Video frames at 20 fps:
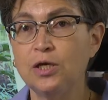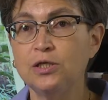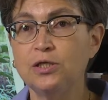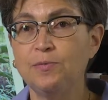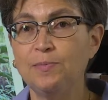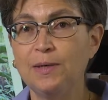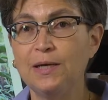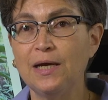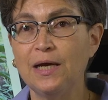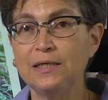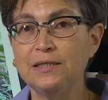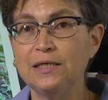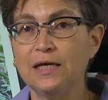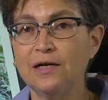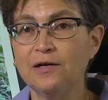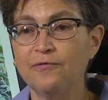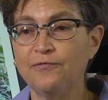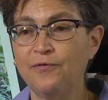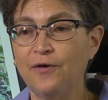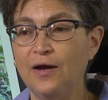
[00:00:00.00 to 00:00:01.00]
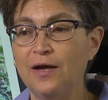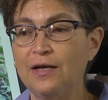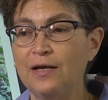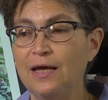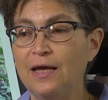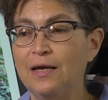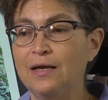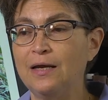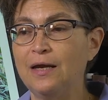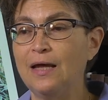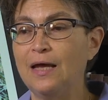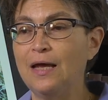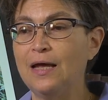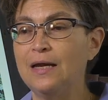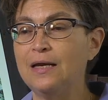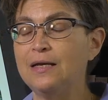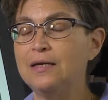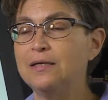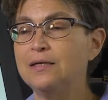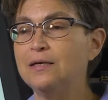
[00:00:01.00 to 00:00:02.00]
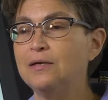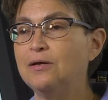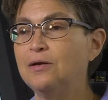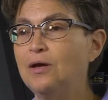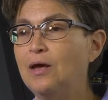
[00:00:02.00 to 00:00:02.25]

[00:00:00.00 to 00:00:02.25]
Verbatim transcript: to be identified and and